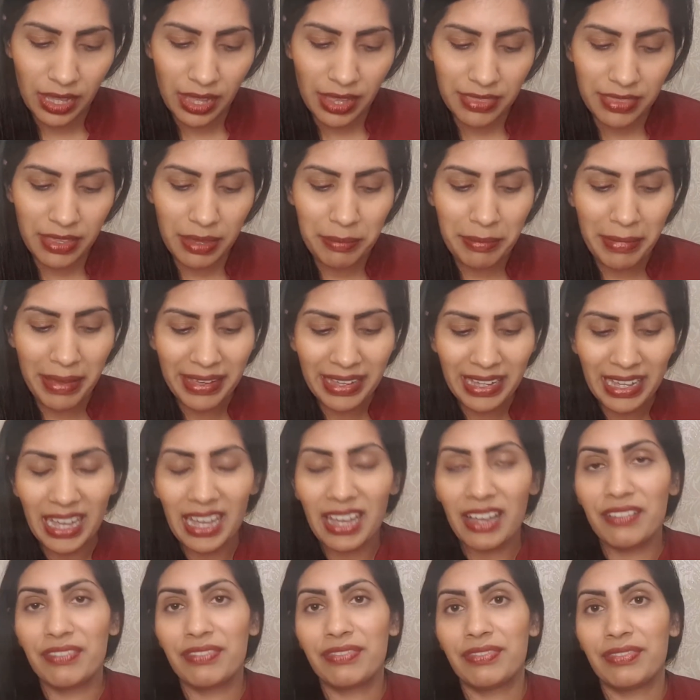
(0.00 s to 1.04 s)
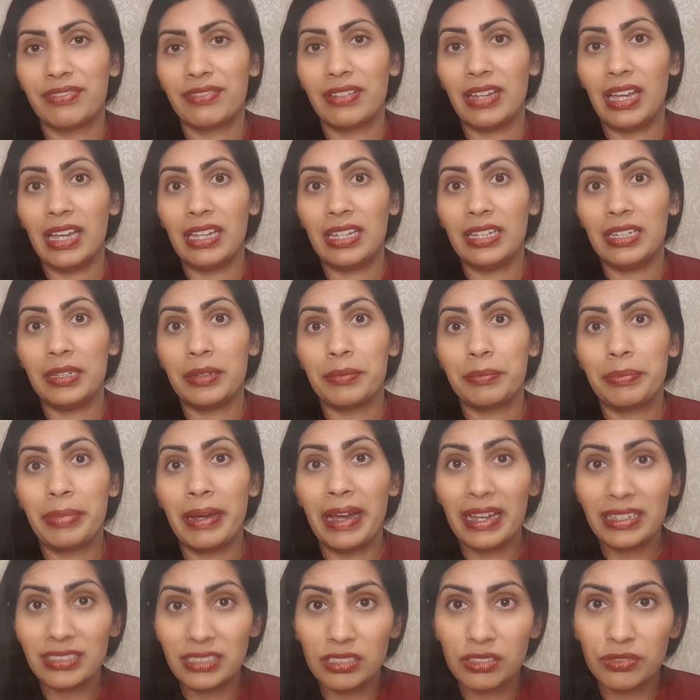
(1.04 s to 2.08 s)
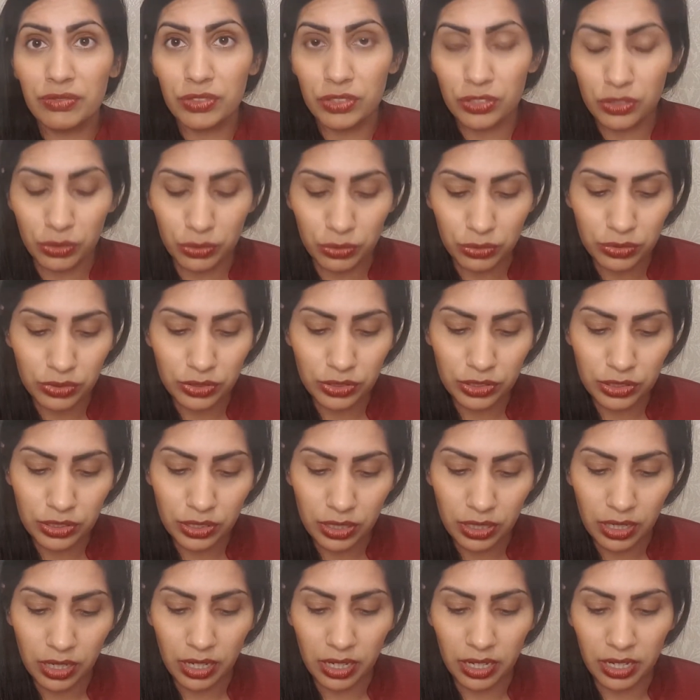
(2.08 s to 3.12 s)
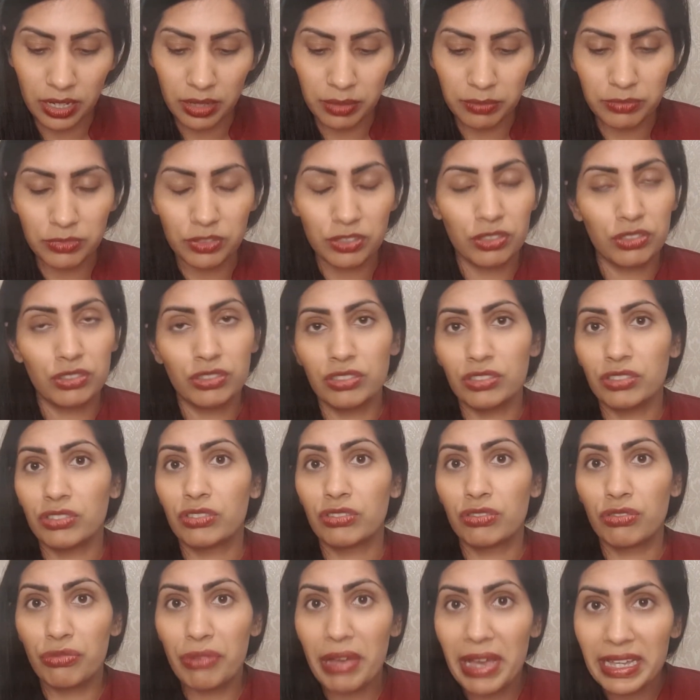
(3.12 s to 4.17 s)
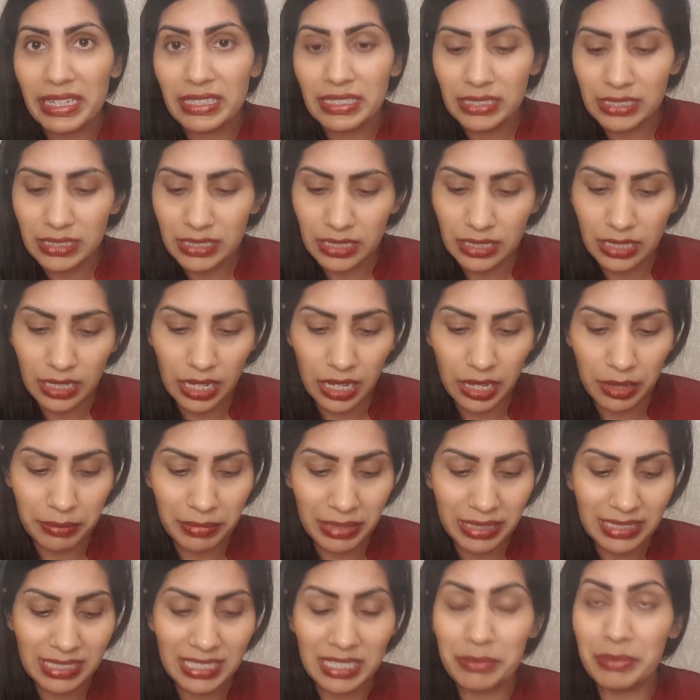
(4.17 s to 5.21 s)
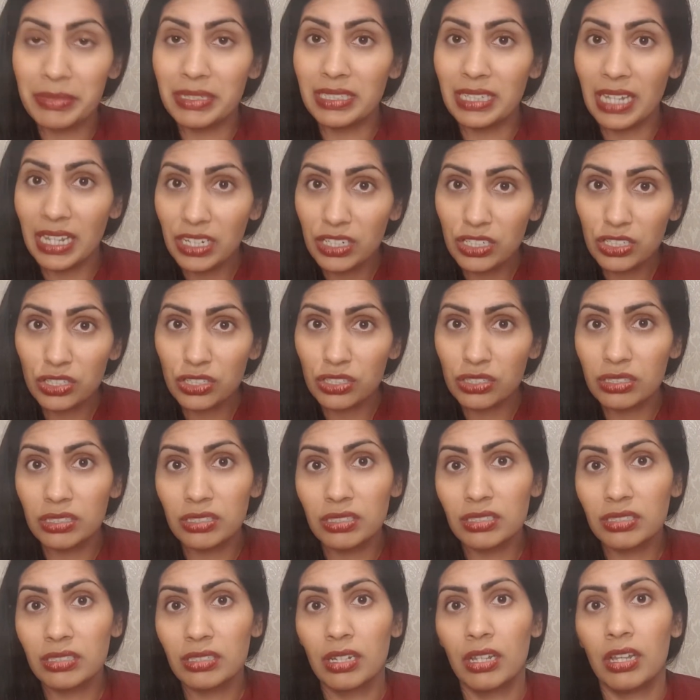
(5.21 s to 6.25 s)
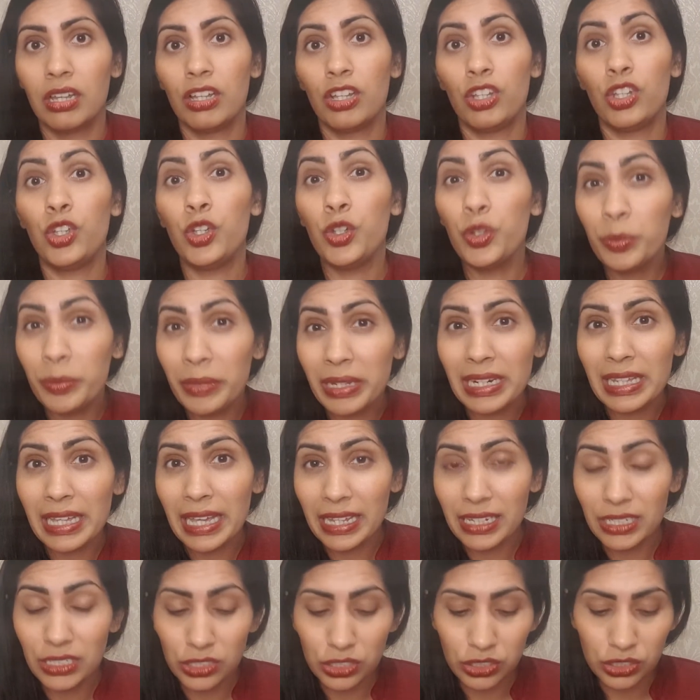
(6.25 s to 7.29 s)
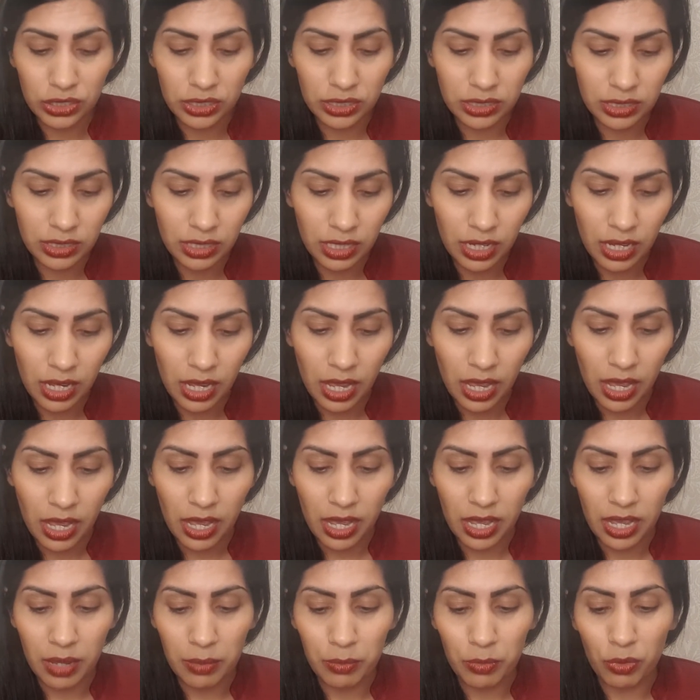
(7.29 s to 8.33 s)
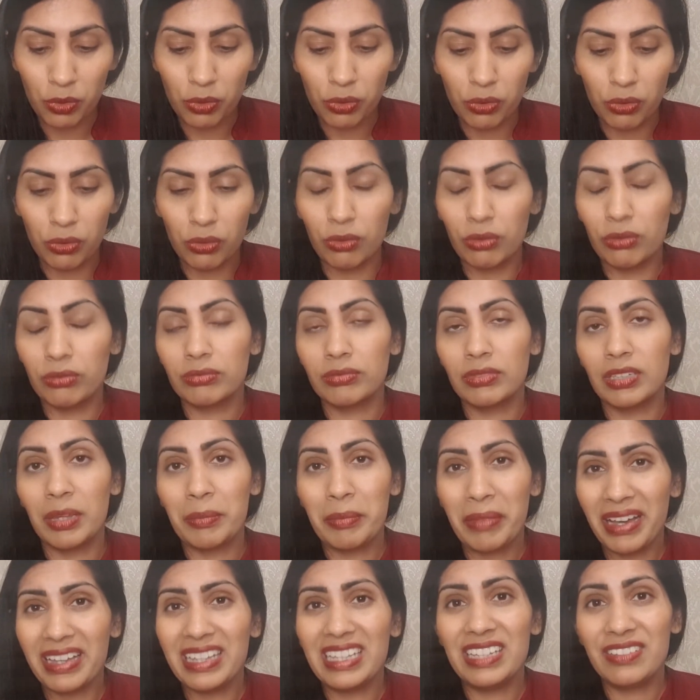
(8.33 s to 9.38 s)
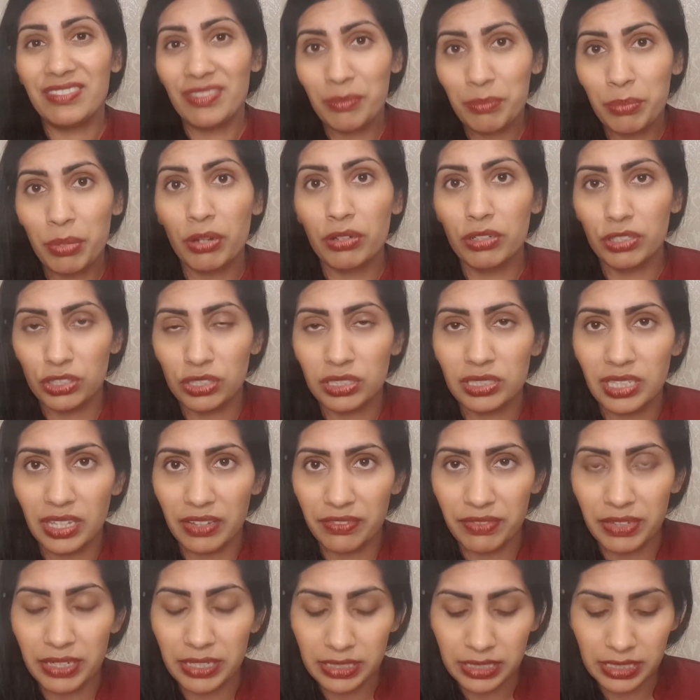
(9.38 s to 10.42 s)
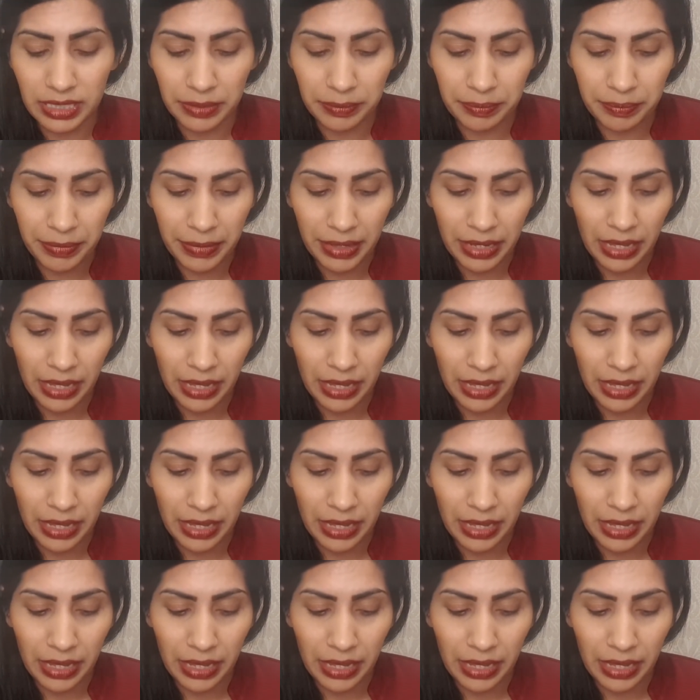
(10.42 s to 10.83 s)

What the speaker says: They may have a pattern of assaults, such as threats, intimidation, humiliation, or they might even punish their victim.